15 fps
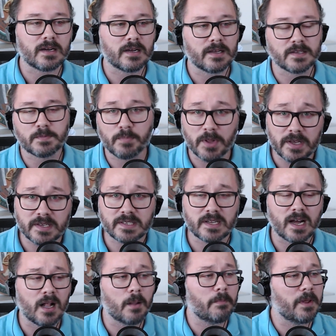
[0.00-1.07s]
his
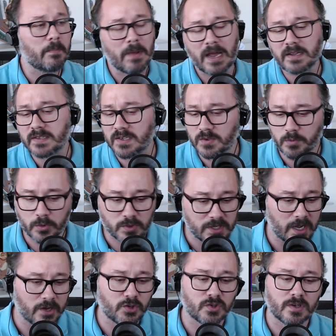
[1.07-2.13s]
playstyle, min-max his
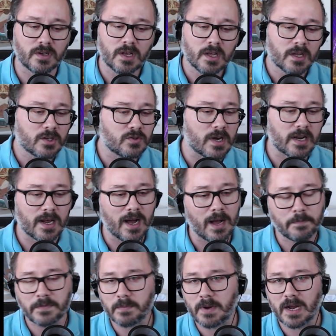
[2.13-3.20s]
rotation, try to
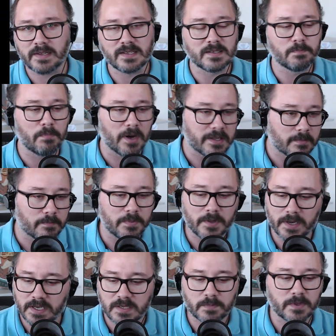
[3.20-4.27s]
optimize his button
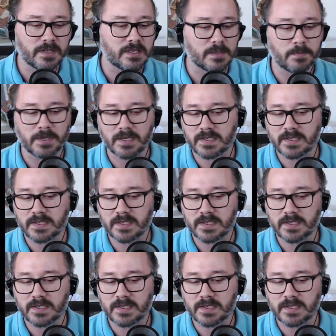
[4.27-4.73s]
placement to be as